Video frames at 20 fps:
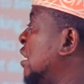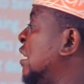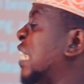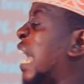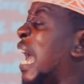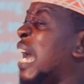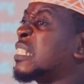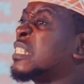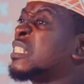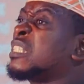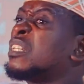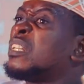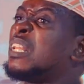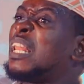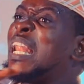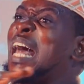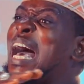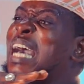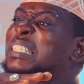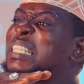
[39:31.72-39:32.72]
that
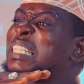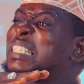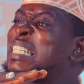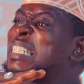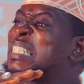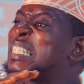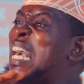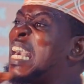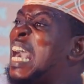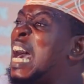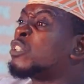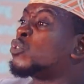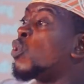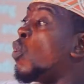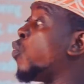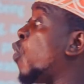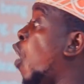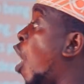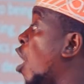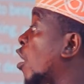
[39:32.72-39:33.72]
lack the desire to
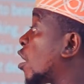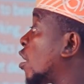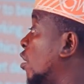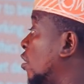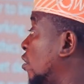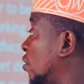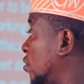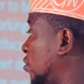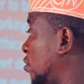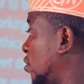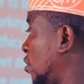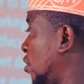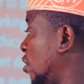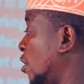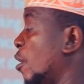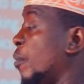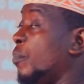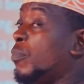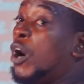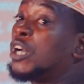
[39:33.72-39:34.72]
work,
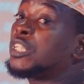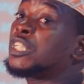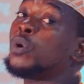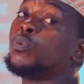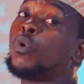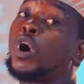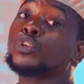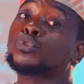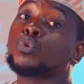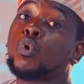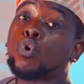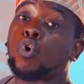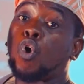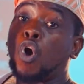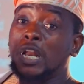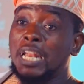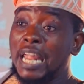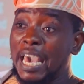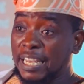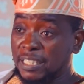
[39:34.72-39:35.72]
but they want to
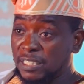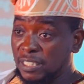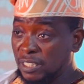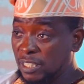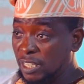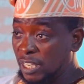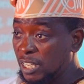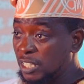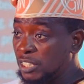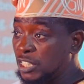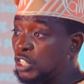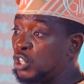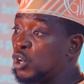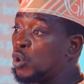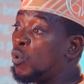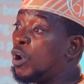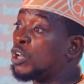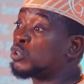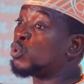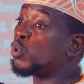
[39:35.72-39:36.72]
collect, they
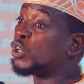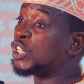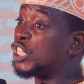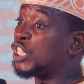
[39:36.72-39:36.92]
don't want to